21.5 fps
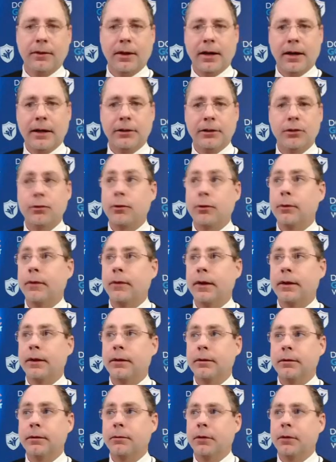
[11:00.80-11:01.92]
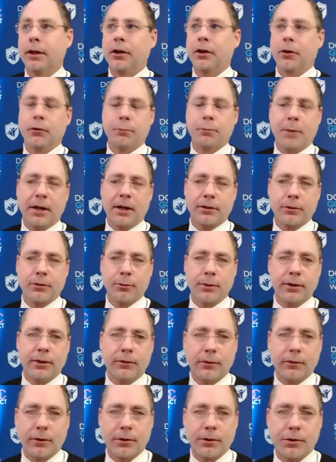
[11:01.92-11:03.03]
How do you do that? It goes back to
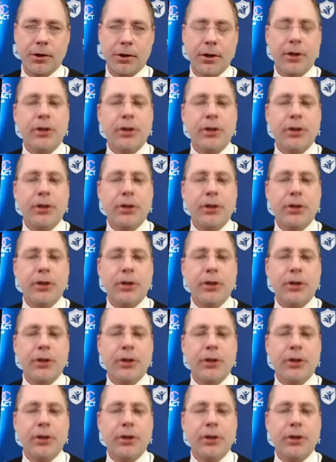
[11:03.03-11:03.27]
research.